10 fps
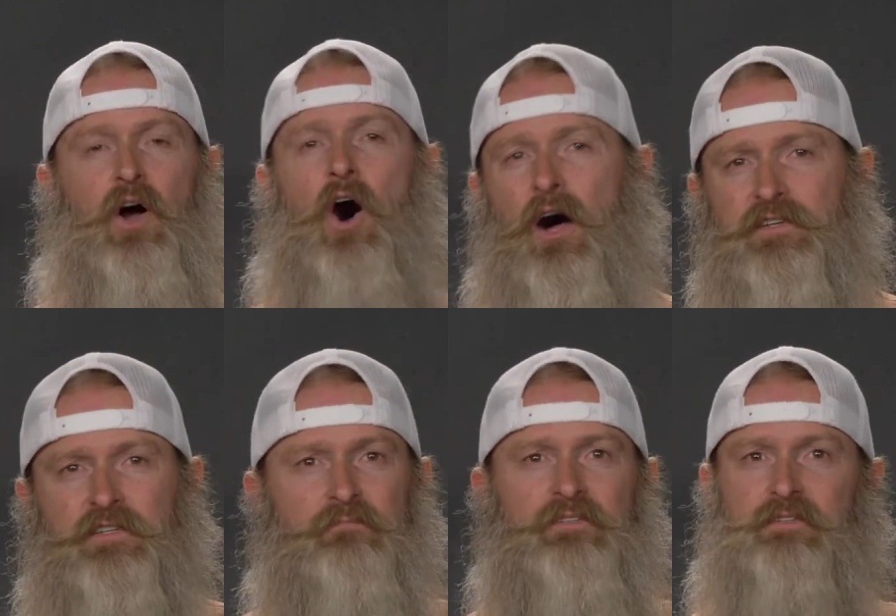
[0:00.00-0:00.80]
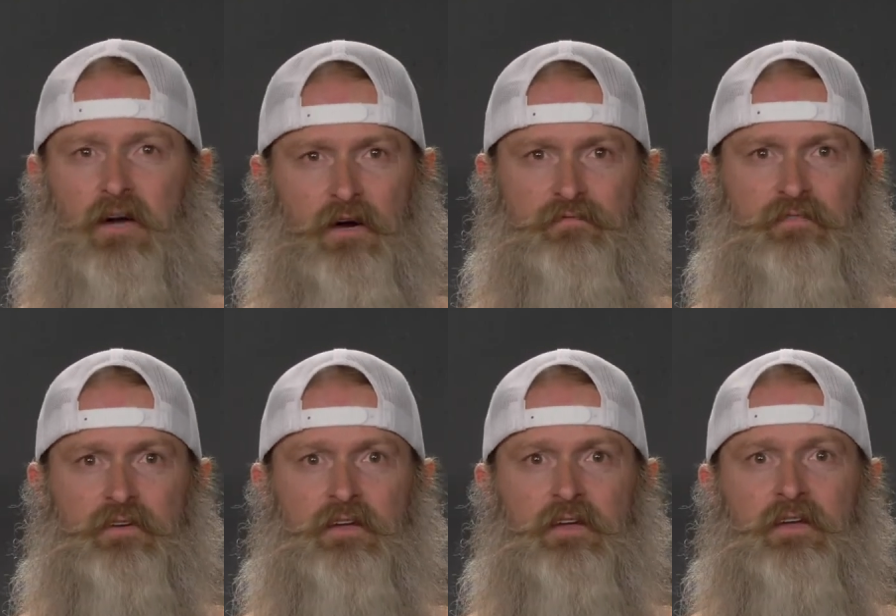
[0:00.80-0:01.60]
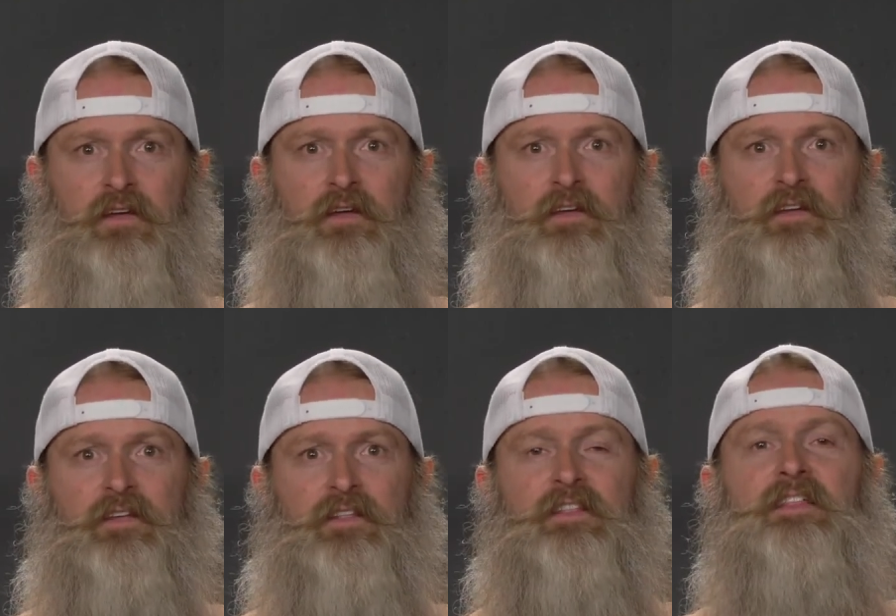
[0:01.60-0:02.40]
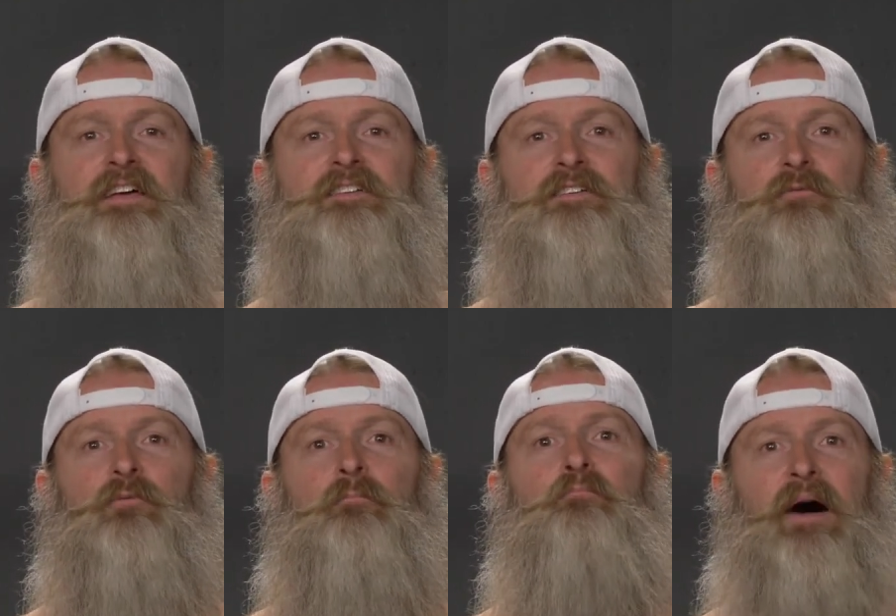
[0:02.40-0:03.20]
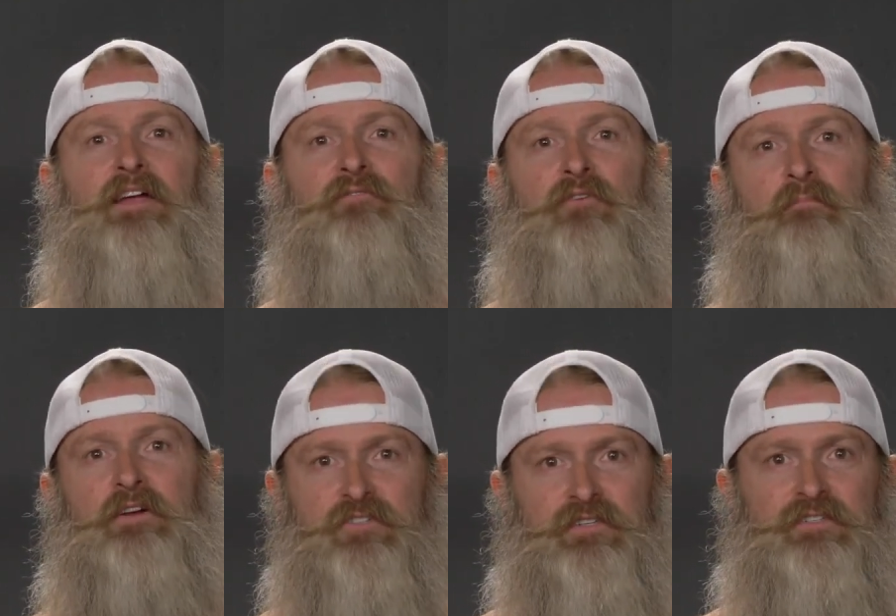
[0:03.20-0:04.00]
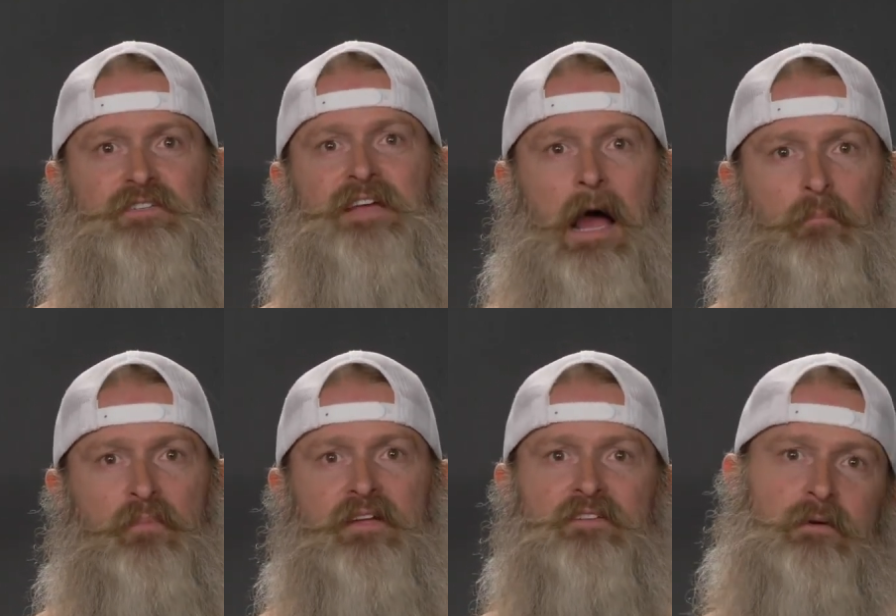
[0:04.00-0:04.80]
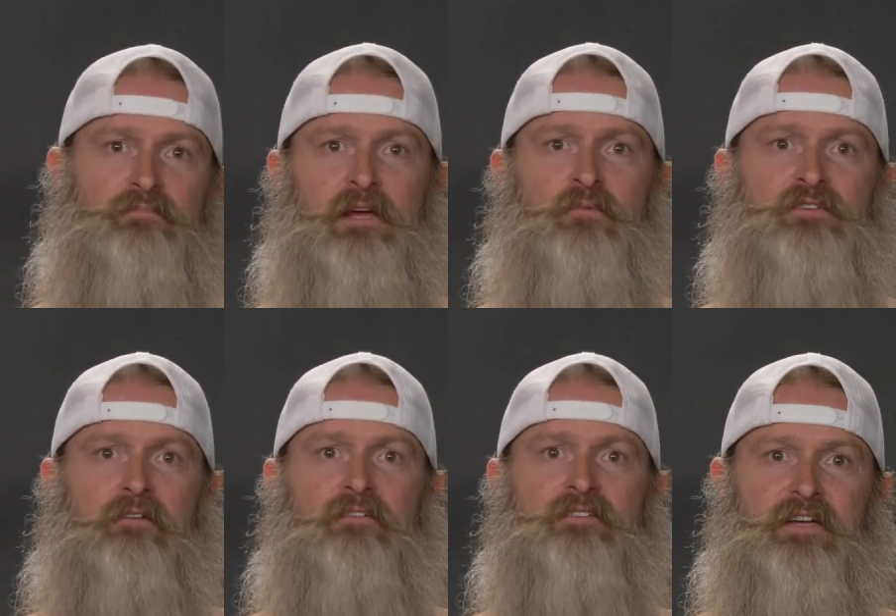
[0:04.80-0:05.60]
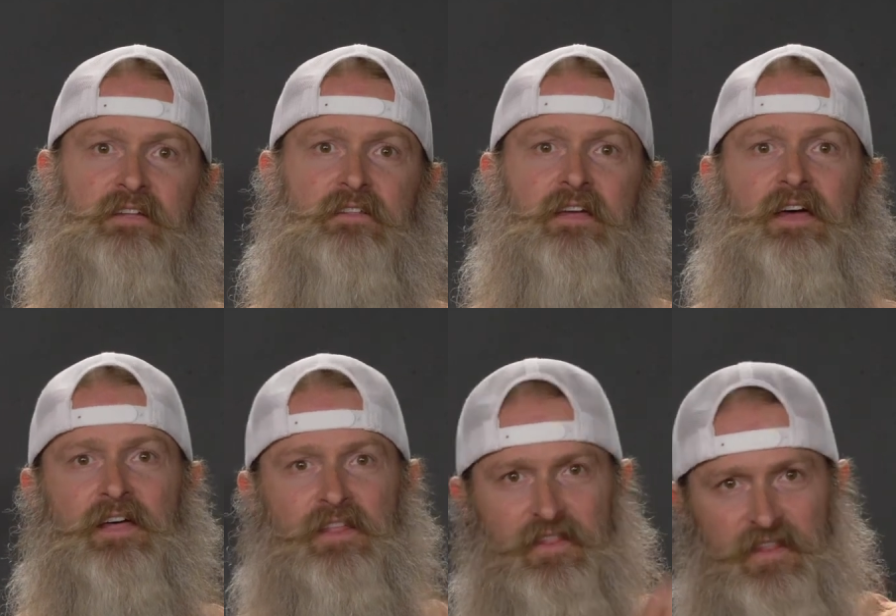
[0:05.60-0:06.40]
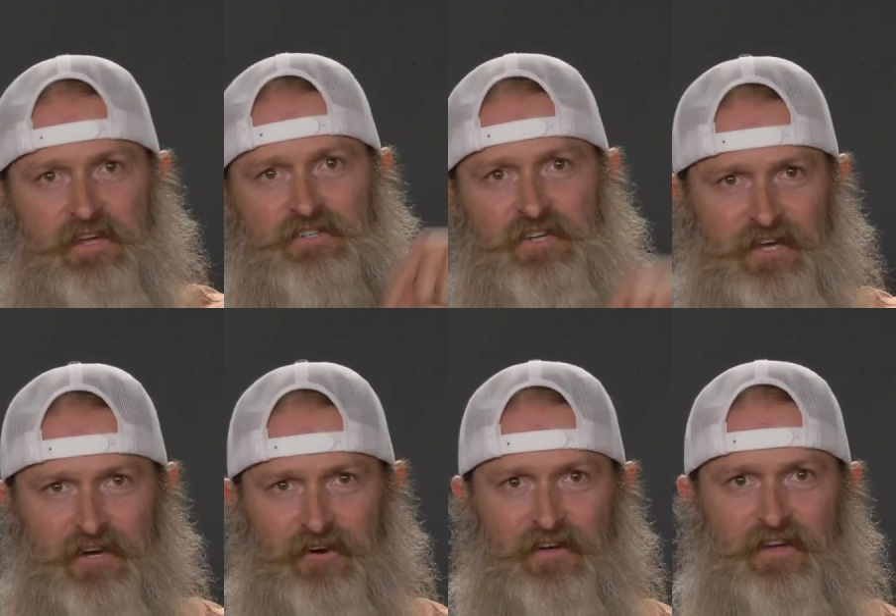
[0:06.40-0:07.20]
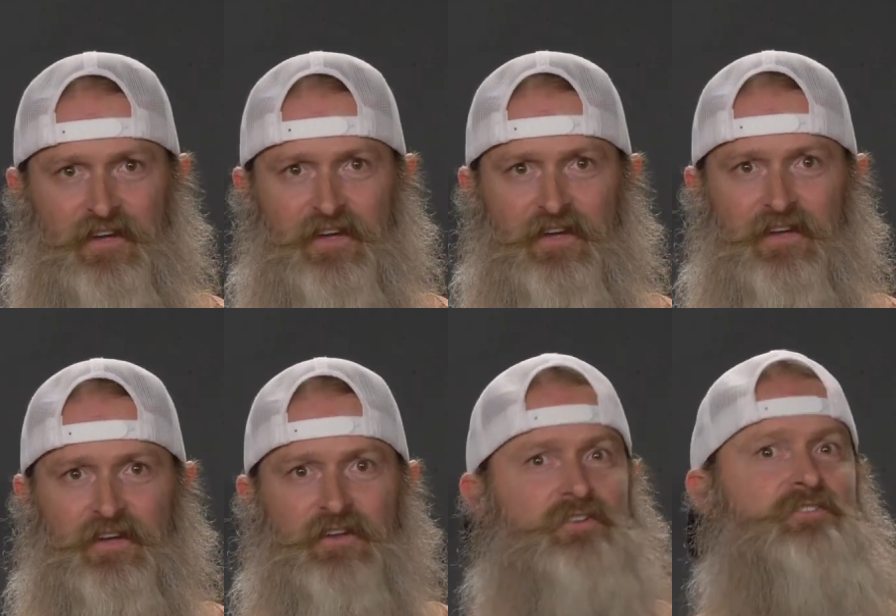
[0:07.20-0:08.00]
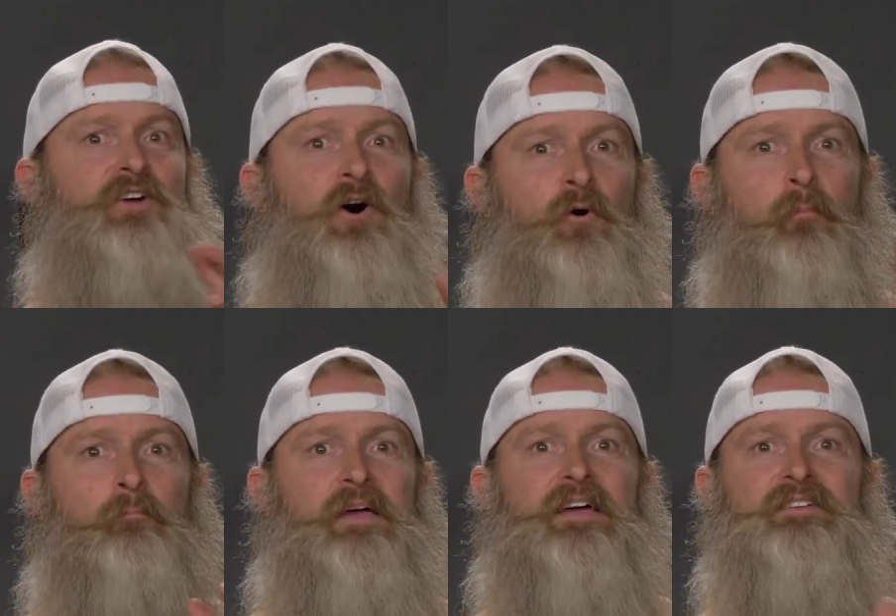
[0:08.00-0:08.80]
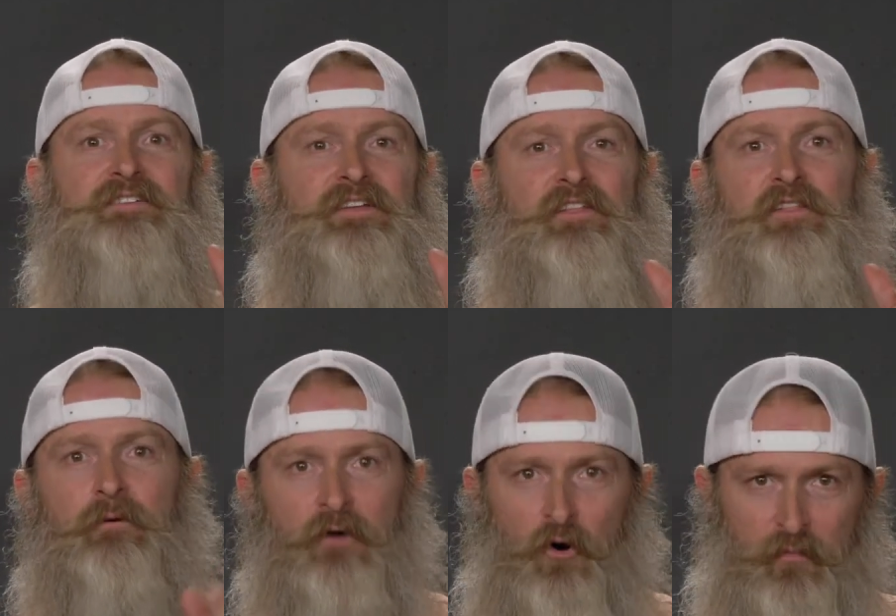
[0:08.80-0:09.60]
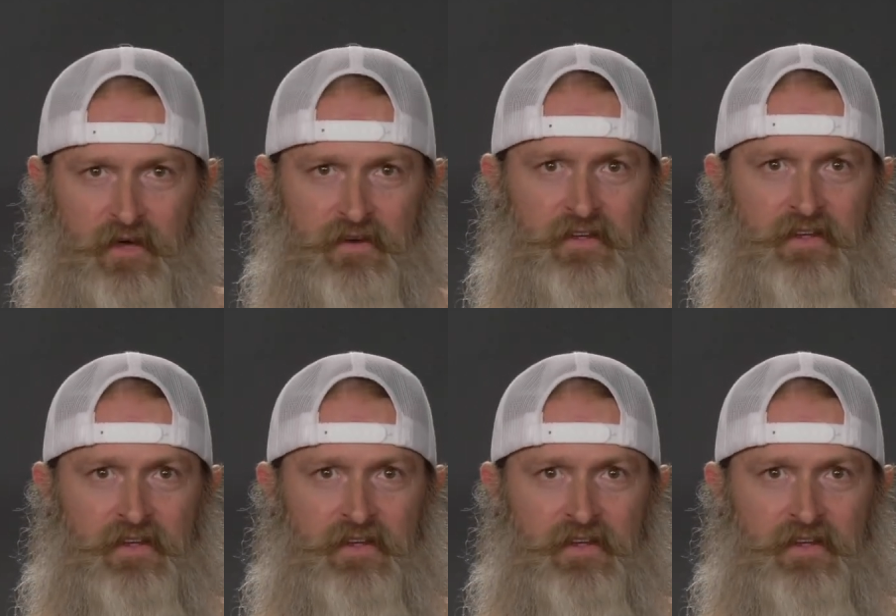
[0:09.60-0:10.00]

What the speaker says: Awesome stuff. This Bike for Missions is happening September 17th this year. Don't miss the moment.